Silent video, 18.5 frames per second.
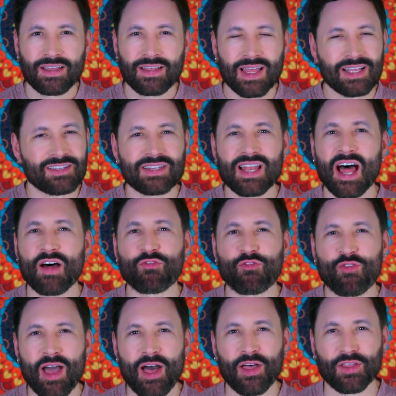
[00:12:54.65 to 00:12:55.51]
That's not
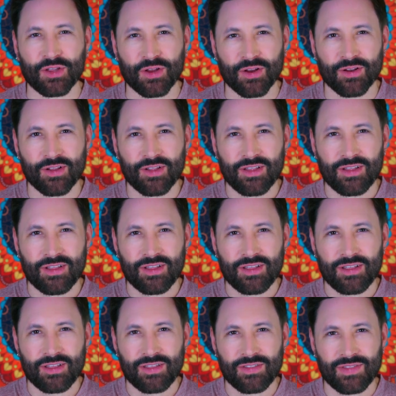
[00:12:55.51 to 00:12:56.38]
failure.
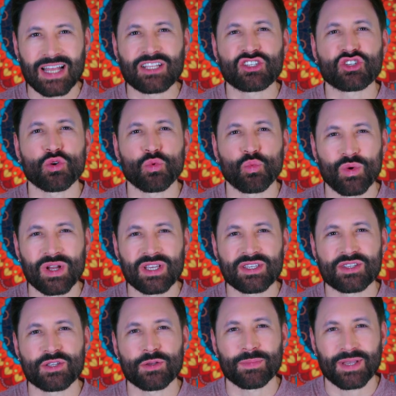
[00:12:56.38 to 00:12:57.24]
That's your
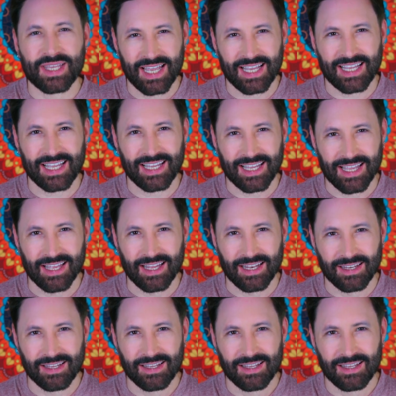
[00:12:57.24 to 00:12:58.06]
wisdom kicking in.